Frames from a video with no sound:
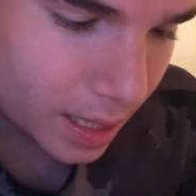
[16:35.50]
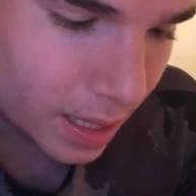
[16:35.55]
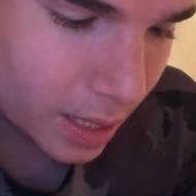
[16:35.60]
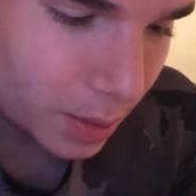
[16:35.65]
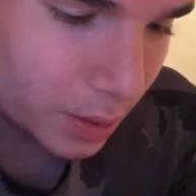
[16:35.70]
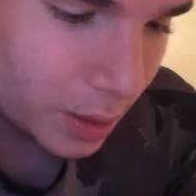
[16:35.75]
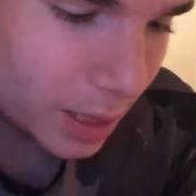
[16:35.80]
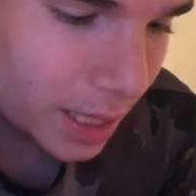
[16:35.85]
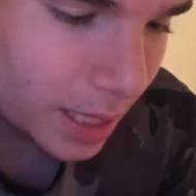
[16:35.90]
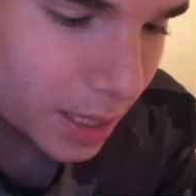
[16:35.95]

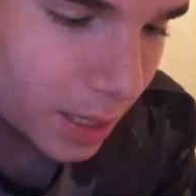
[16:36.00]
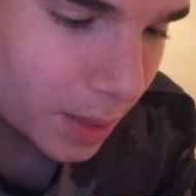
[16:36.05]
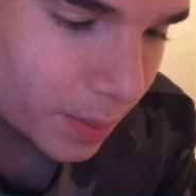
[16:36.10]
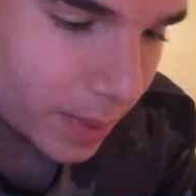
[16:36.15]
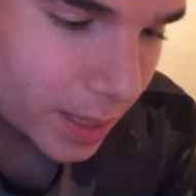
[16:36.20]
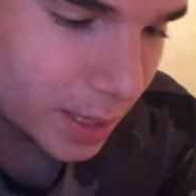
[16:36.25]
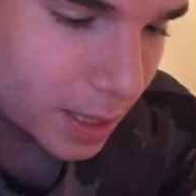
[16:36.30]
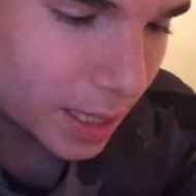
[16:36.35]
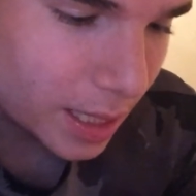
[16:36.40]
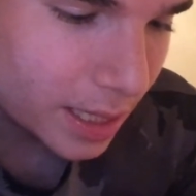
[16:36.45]
No, she told
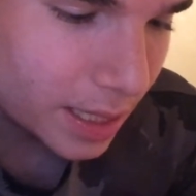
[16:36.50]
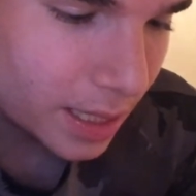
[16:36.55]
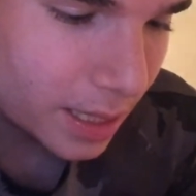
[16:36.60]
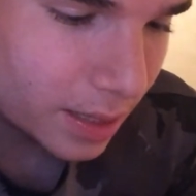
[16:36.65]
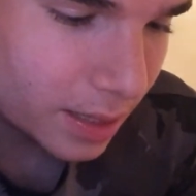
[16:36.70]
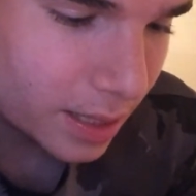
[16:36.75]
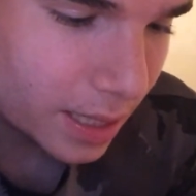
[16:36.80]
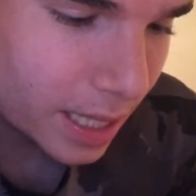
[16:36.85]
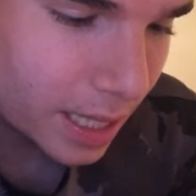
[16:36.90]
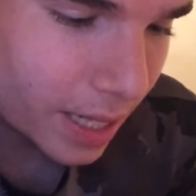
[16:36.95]
me she's
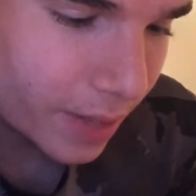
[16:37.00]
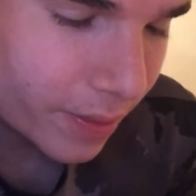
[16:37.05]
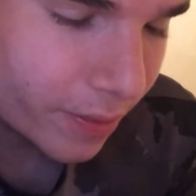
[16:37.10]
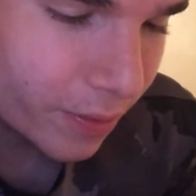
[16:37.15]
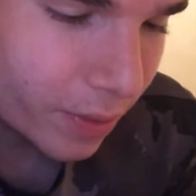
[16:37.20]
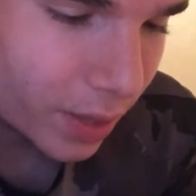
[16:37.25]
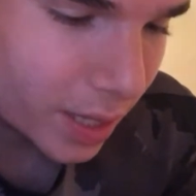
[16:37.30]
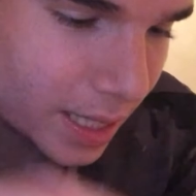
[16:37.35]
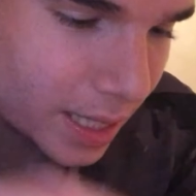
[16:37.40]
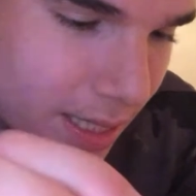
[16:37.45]
using a
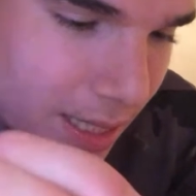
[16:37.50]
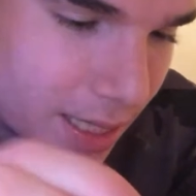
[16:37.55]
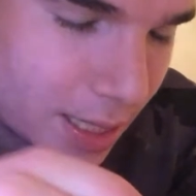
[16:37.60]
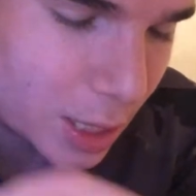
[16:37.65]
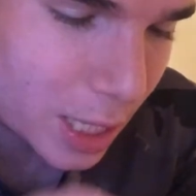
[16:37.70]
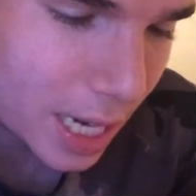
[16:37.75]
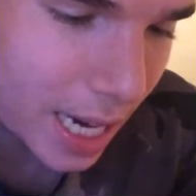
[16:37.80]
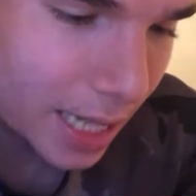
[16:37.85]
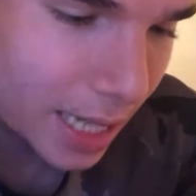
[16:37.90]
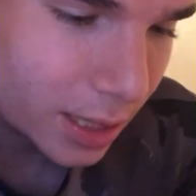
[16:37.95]
voice
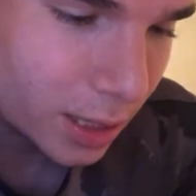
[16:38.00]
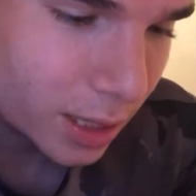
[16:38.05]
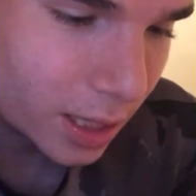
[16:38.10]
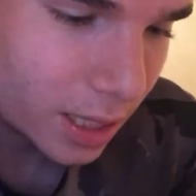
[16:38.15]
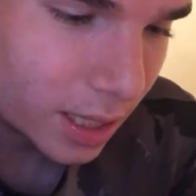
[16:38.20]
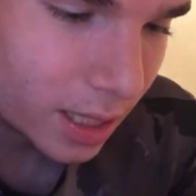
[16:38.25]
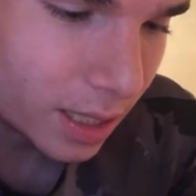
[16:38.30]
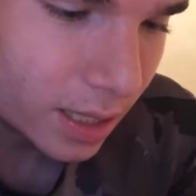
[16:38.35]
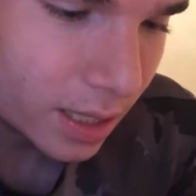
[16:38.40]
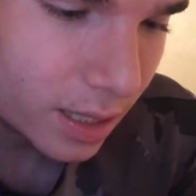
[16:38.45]

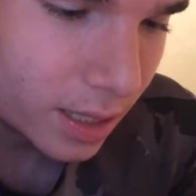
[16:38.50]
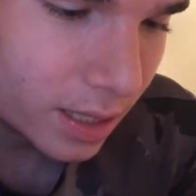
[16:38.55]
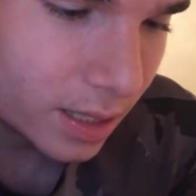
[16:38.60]
changer